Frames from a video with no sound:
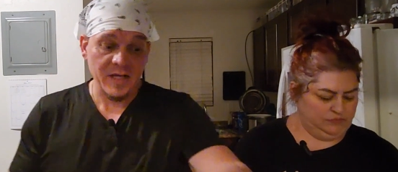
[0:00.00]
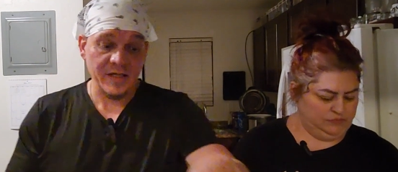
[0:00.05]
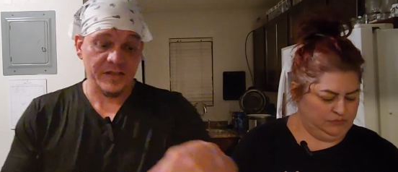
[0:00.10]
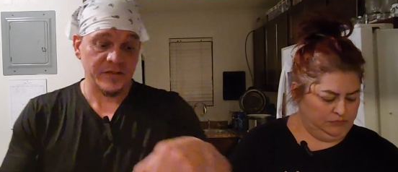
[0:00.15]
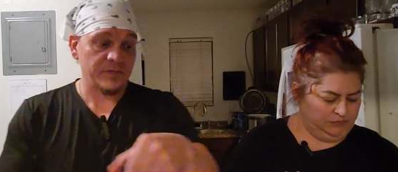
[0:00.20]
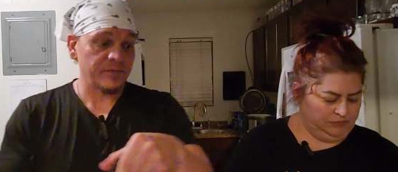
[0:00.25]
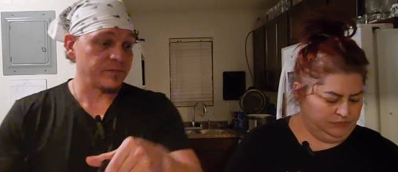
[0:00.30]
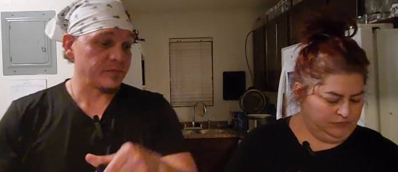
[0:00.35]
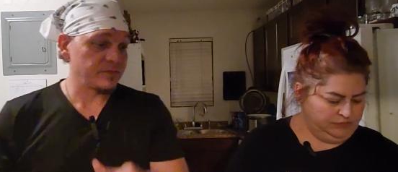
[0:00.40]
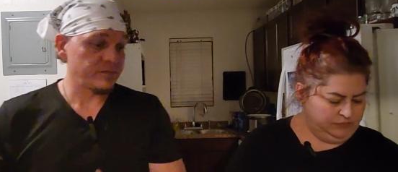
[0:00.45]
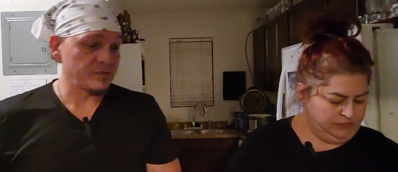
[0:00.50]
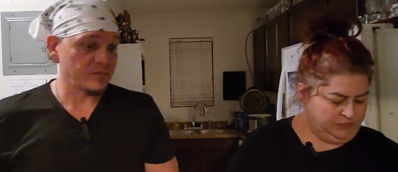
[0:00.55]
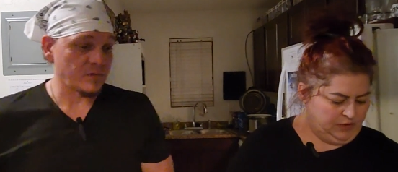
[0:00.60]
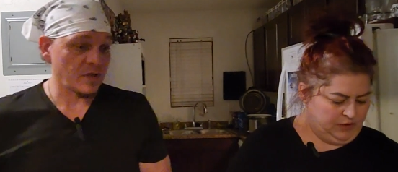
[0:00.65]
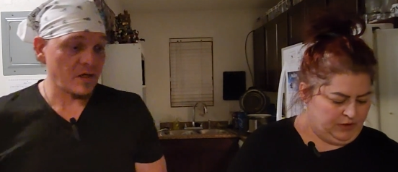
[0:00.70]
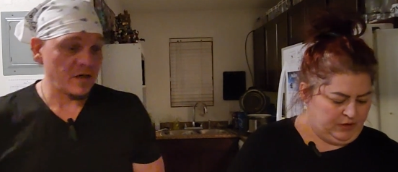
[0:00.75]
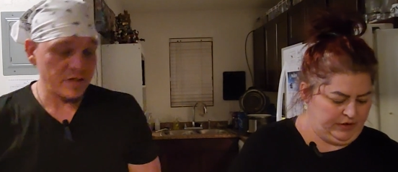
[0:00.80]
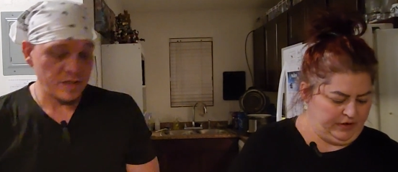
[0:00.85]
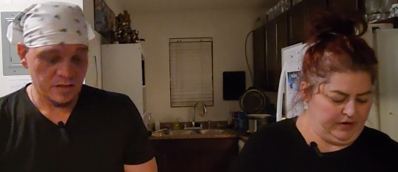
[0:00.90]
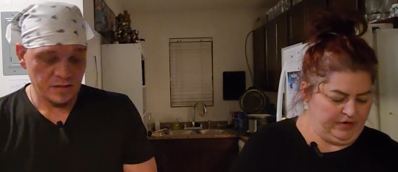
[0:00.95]
Speaker 1: Gosh,
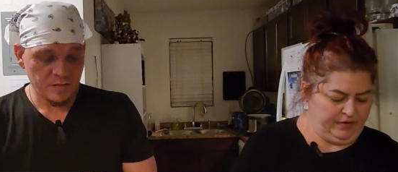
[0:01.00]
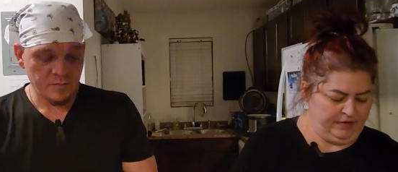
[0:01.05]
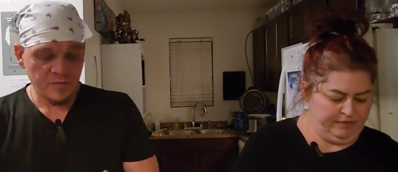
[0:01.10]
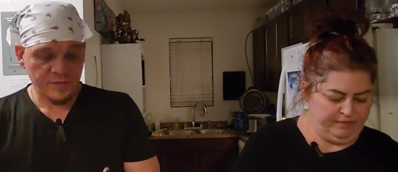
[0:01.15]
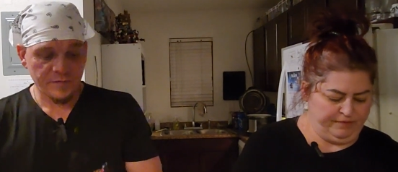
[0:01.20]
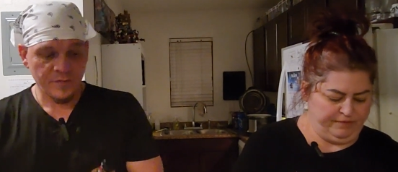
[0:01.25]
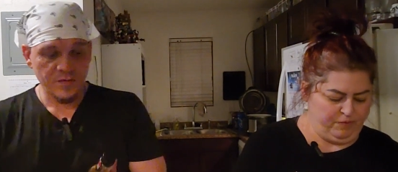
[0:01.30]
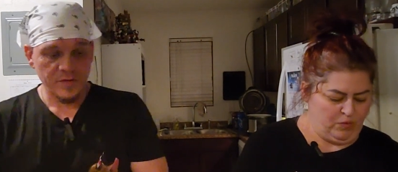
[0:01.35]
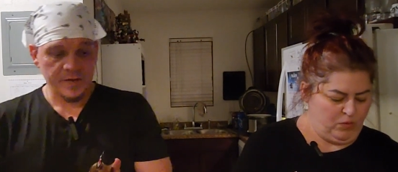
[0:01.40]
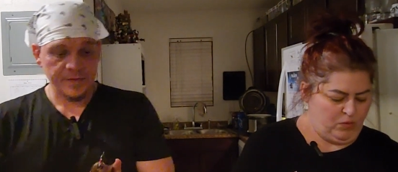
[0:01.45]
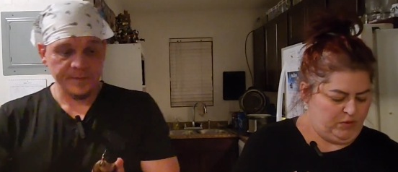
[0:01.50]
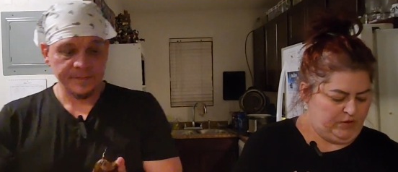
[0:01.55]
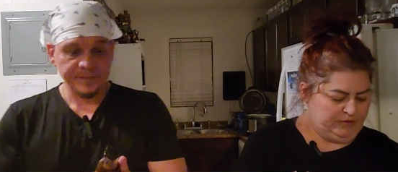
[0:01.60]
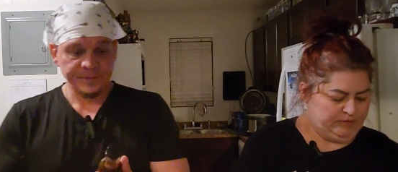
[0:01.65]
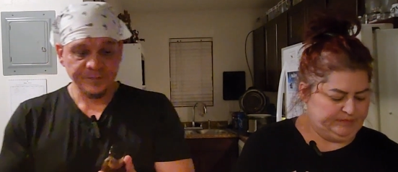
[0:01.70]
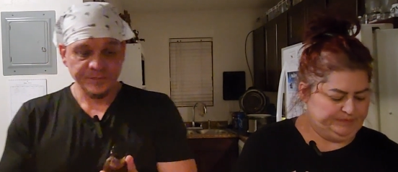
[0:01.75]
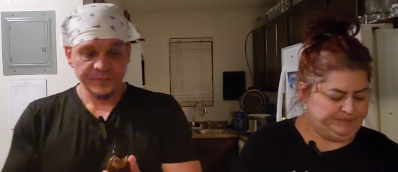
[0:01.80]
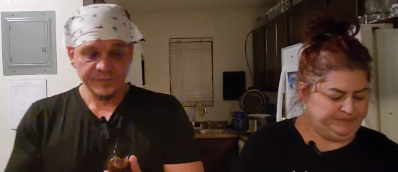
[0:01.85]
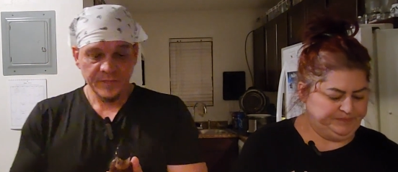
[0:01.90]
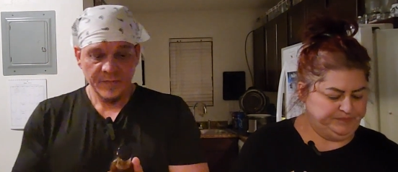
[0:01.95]
we're already, number four.
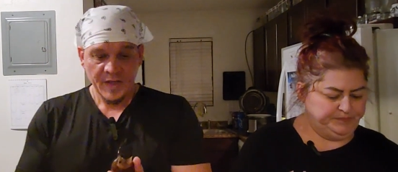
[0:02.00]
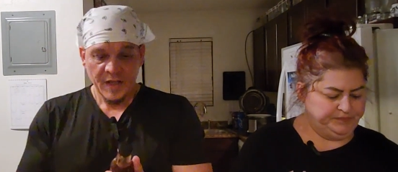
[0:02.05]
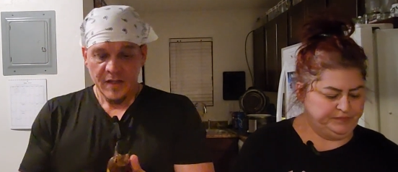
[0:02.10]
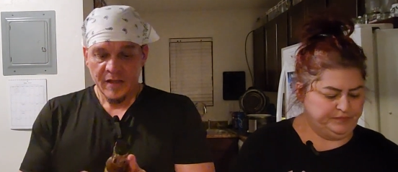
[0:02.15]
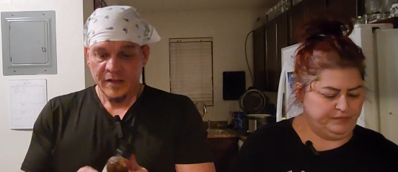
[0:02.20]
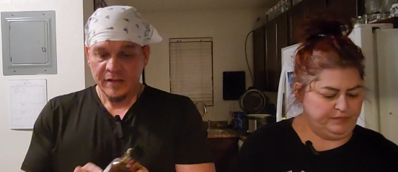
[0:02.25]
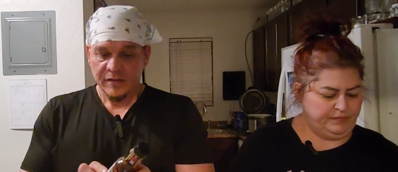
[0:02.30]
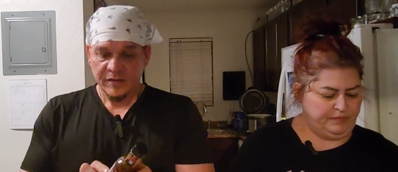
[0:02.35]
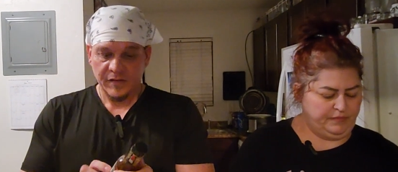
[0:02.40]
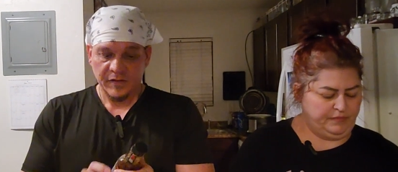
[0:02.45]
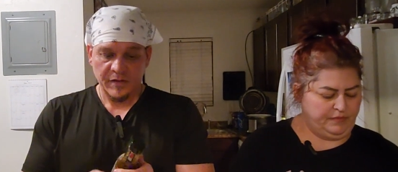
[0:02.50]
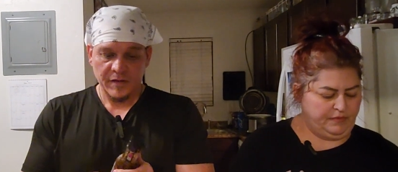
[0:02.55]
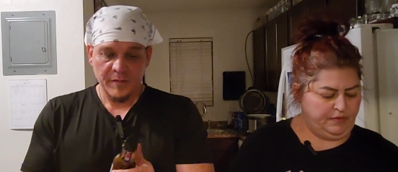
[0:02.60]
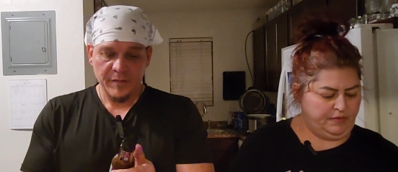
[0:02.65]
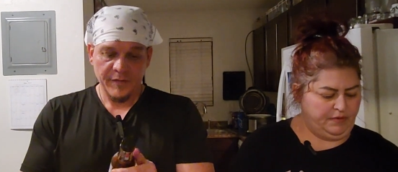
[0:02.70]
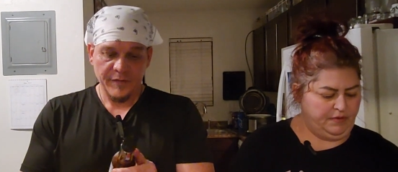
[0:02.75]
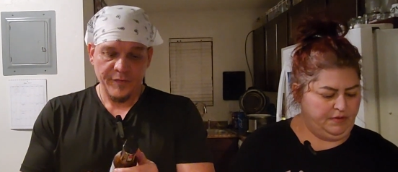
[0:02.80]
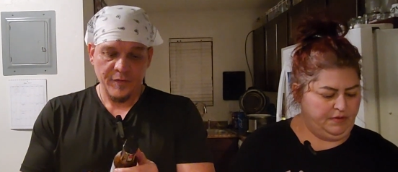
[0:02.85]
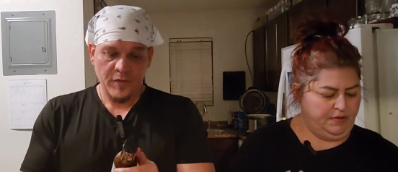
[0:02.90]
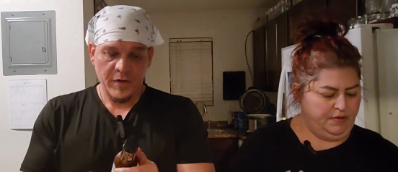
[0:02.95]
four. So the
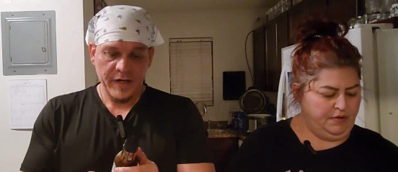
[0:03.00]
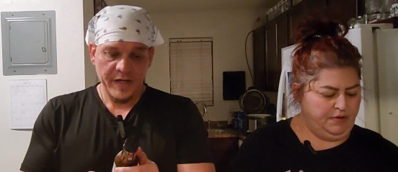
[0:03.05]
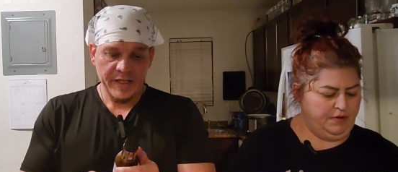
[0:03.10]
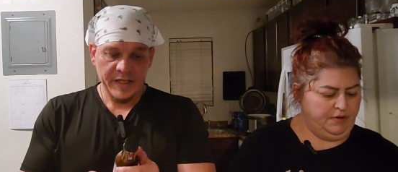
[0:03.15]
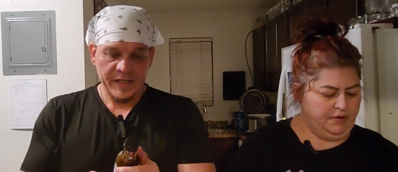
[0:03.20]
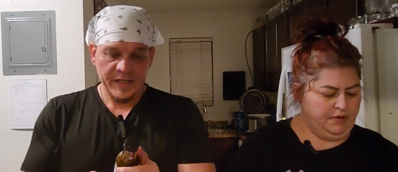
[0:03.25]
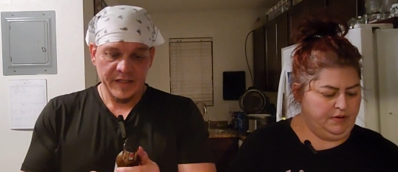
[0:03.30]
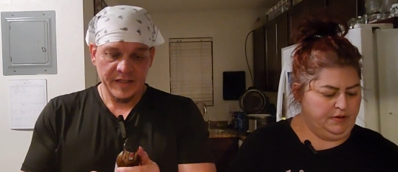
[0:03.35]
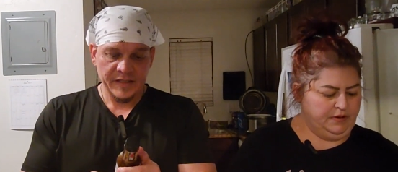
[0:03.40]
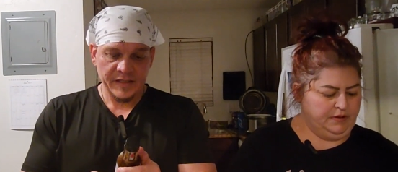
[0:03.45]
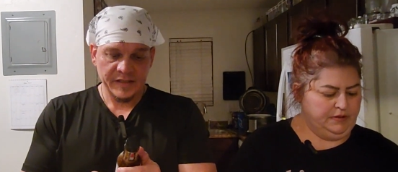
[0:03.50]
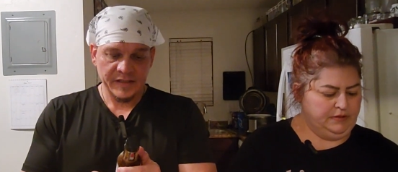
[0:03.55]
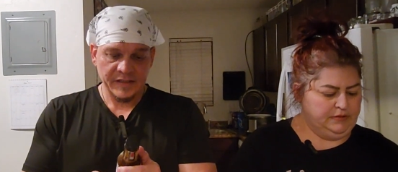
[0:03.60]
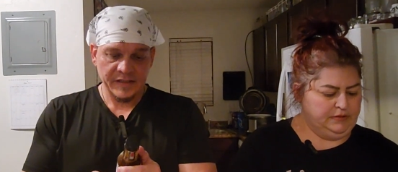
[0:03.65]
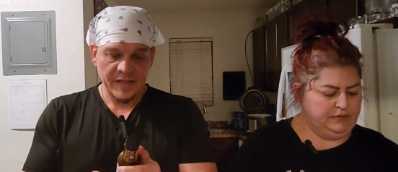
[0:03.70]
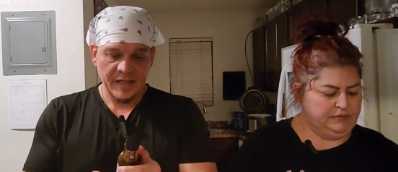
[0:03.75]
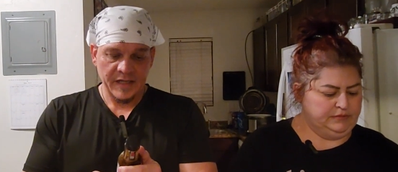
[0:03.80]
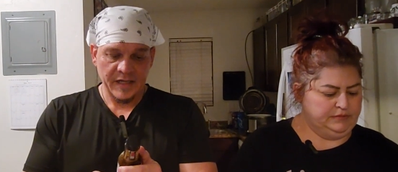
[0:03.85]
number four is